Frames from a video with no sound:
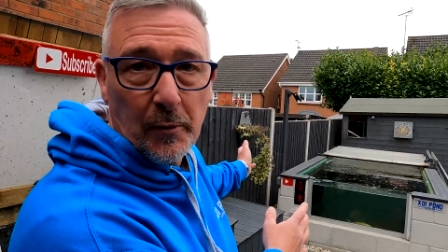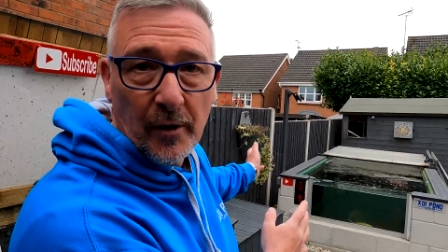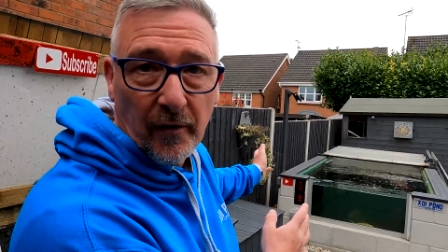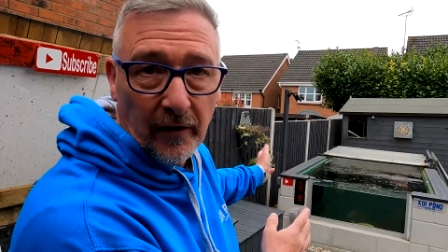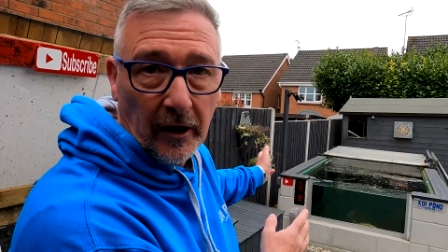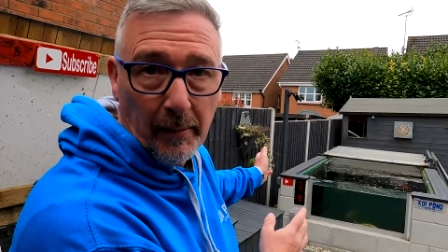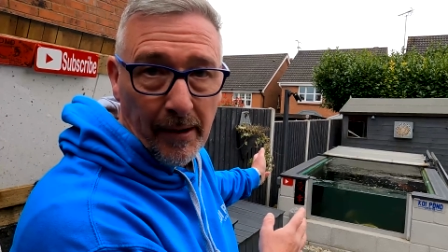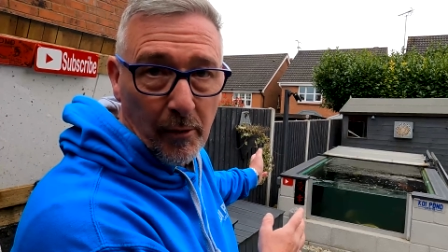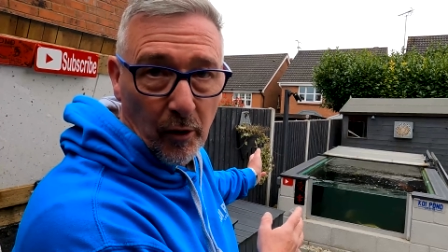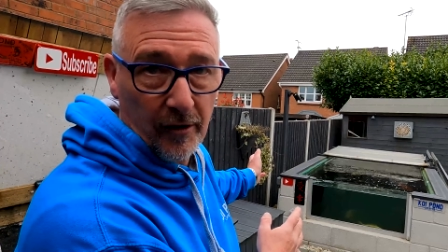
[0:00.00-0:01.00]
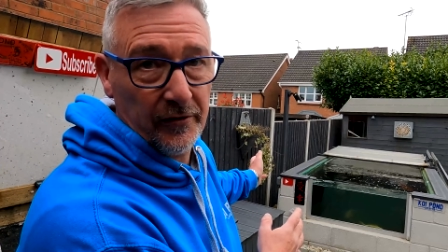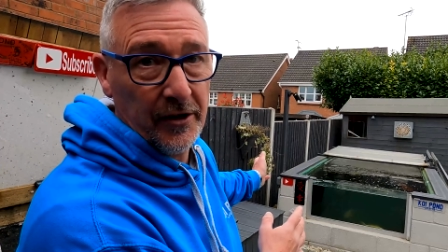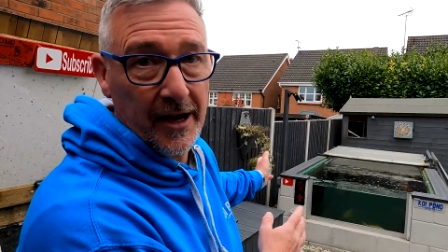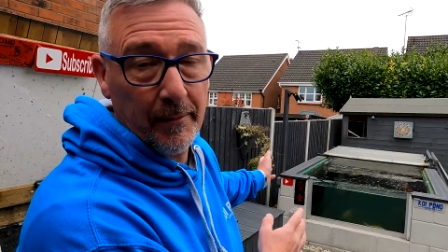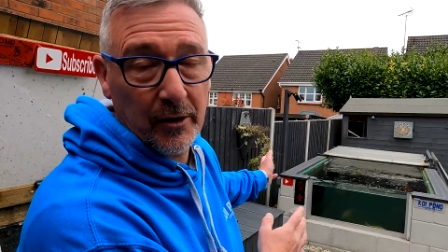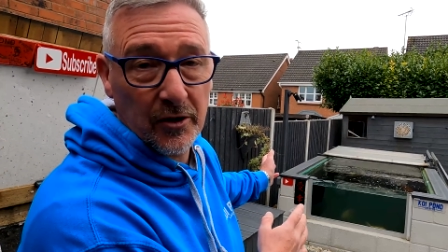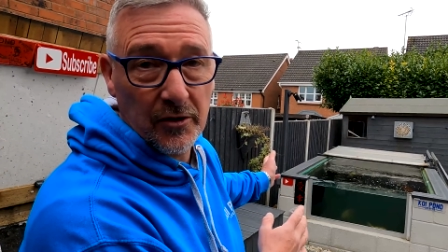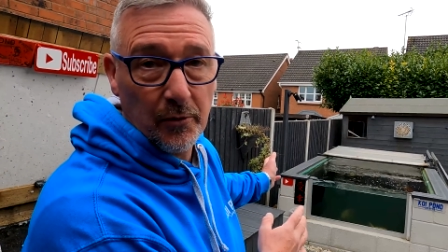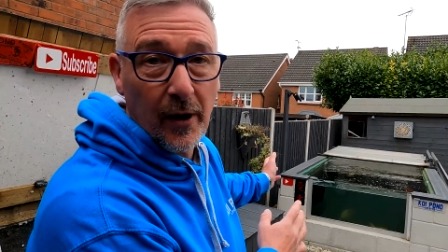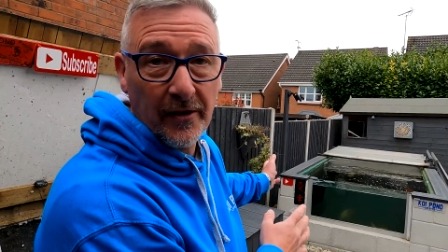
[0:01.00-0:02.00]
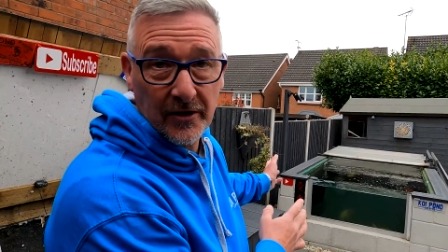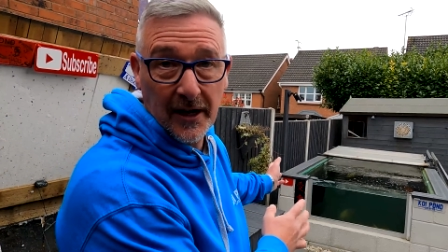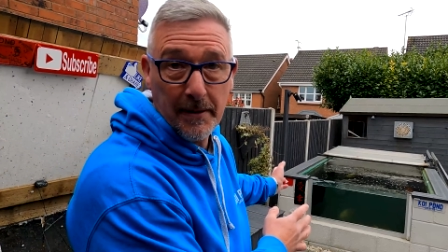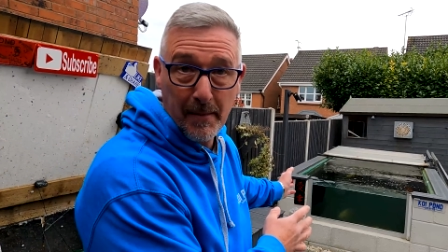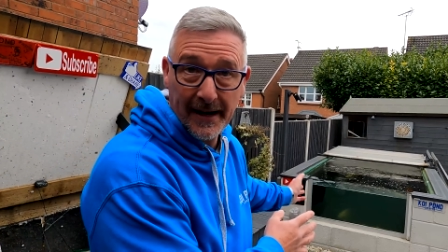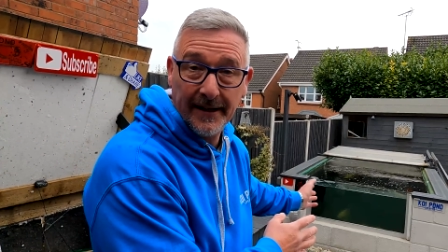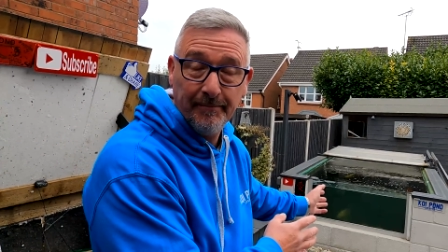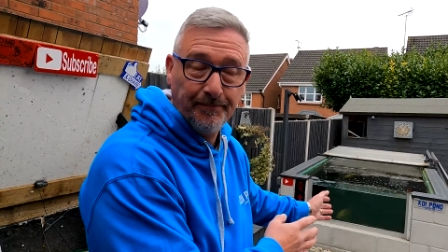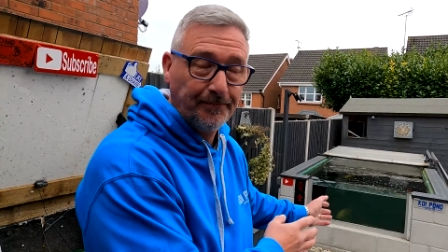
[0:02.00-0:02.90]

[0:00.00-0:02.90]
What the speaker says: coming off a little bit more often now because the weather's getting better.